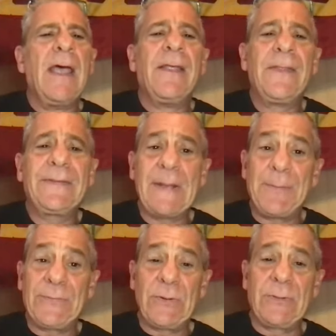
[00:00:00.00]
This
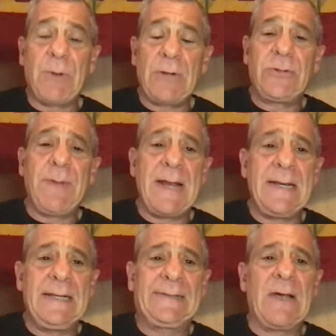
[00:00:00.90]
episode is brought to you by
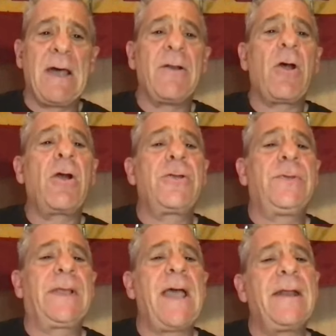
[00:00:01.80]
Nissan. Are
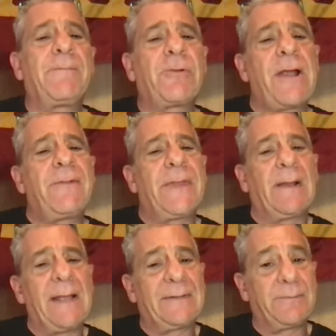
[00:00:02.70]
you the kind of driver
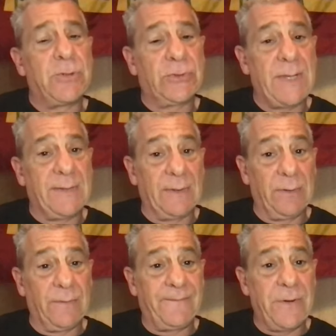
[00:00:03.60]
that likes to push things a
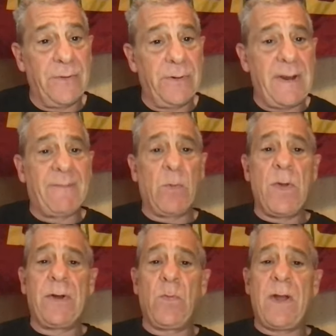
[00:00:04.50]
little further? Ever
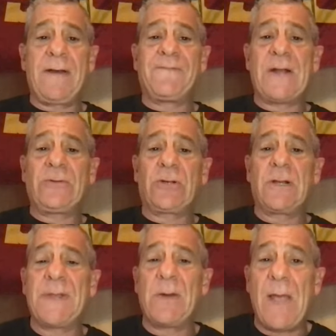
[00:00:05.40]
wonder what adventure
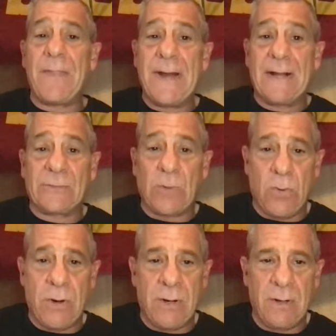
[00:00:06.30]
could be around the next
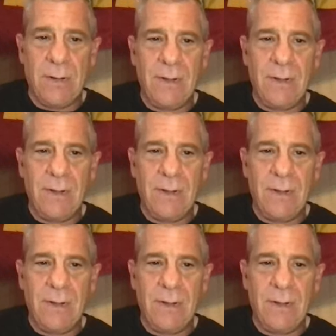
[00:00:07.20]
corner?